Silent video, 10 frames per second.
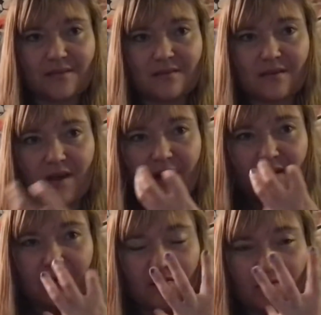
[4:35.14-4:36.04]
kind
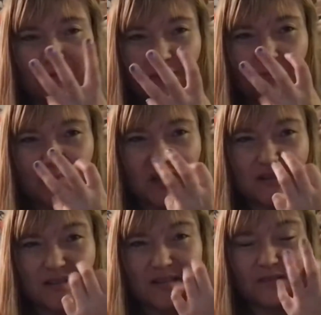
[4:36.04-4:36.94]
of makes
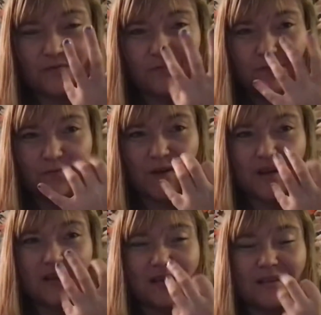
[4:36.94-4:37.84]
this
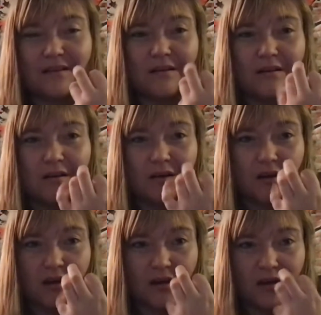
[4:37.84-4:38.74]
funny little
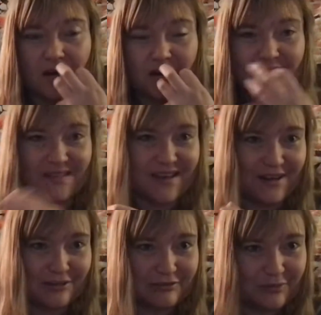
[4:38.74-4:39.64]

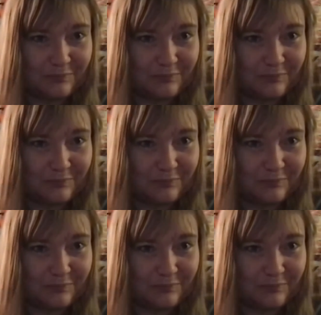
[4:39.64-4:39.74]
sound.